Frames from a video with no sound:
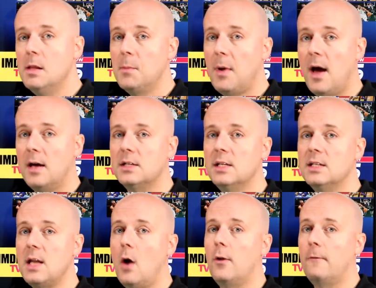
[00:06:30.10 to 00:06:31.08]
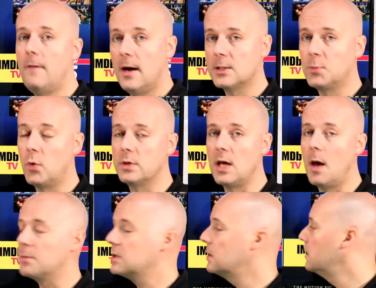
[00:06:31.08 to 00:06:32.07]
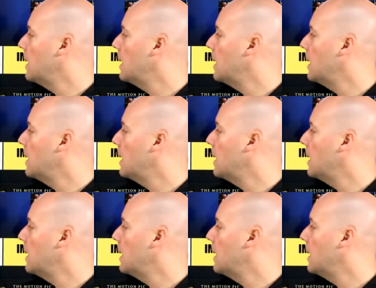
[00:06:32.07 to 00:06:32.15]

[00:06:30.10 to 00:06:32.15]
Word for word: in the past is now in the Fox Sports app. So